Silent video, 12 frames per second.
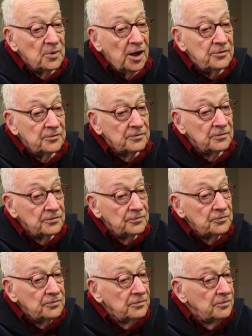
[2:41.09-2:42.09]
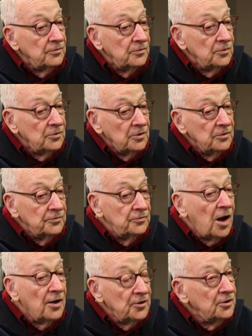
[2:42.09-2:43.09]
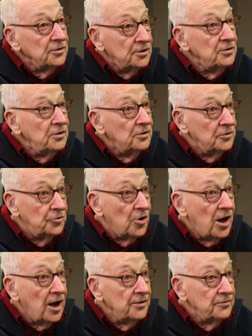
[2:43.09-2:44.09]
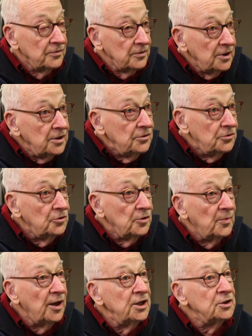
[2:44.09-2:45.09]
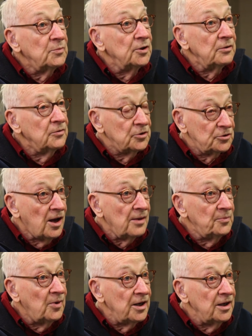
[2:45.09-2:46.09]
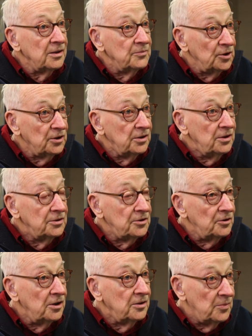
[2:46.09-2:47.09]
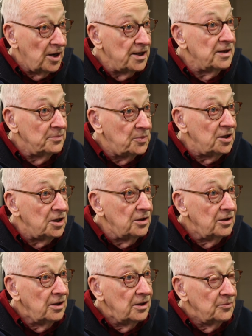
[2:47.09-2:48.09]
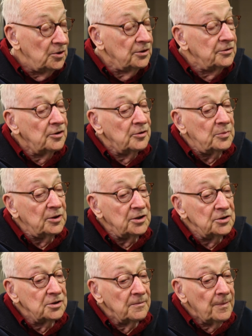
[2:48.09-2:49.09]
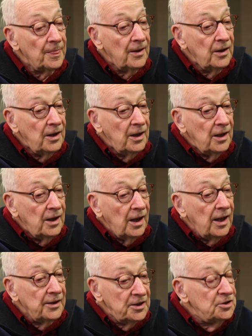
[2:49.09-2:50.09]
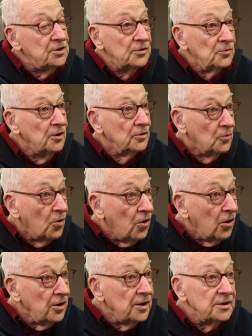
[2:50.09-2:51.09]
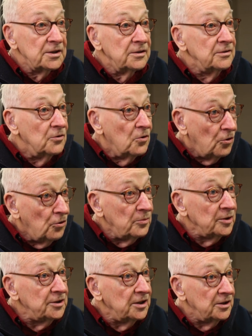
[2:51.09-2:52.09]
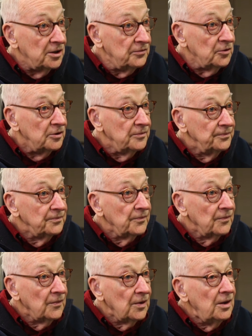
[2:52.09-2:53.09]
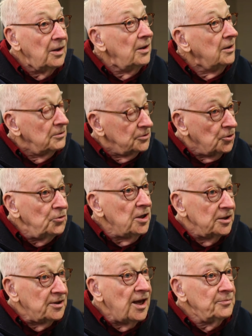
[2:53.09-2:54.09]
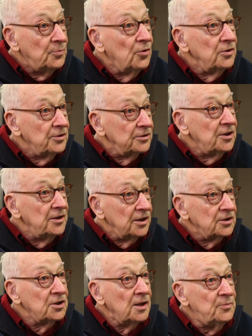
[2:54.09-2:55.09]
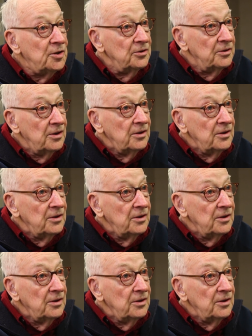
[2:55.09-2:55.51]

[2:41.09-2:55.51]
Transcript: My father continued to drive into the base, but he was stopped by a military, by an MP, military police. And he said, "We're at war," and he said, "Go home and take cover." It was only at that point that they accepted